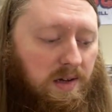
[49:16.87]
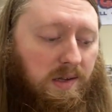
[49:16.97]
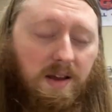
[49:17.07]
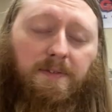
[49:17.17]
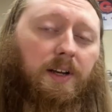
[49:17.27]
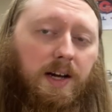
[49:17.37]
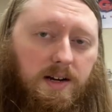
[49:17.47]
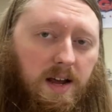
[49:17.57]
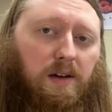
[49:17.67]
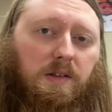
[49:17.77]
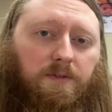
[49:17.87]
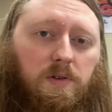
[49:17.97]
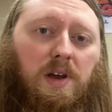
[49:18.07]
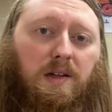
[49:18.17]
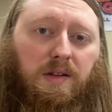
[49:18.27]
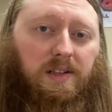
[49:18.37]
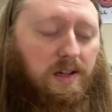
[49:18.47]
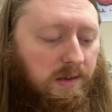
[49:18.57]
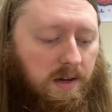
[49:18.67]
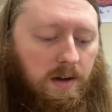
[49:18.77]
It's definitely going to take us a few days at
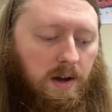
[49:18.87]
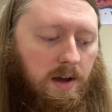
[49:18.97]
least.